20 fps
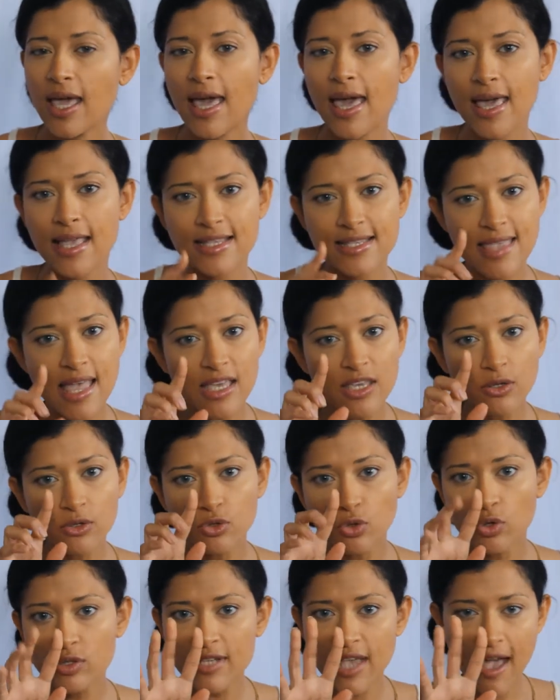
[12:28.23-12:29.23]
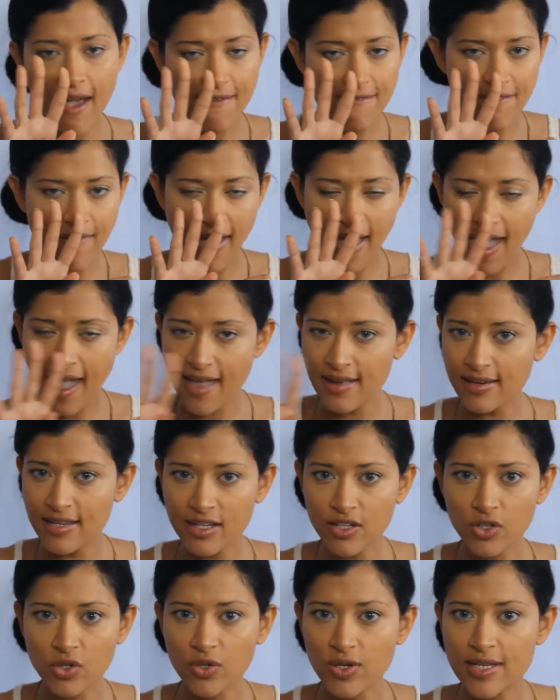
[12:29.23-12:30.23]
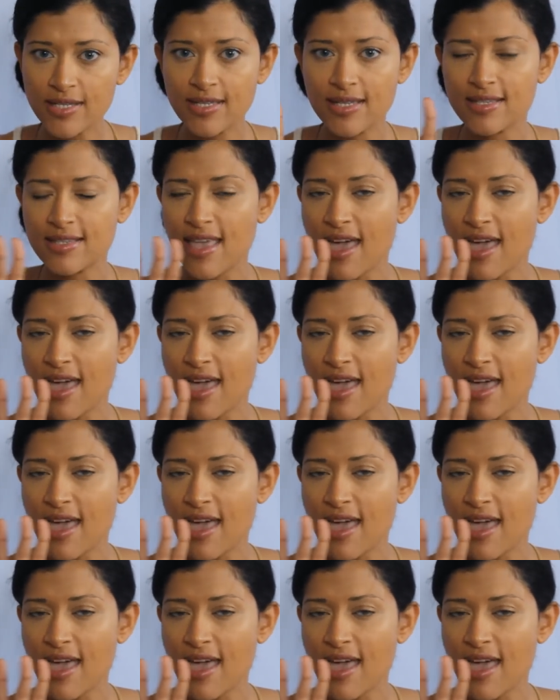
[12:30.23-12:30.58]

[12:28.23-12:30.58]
is that you don't have any creases.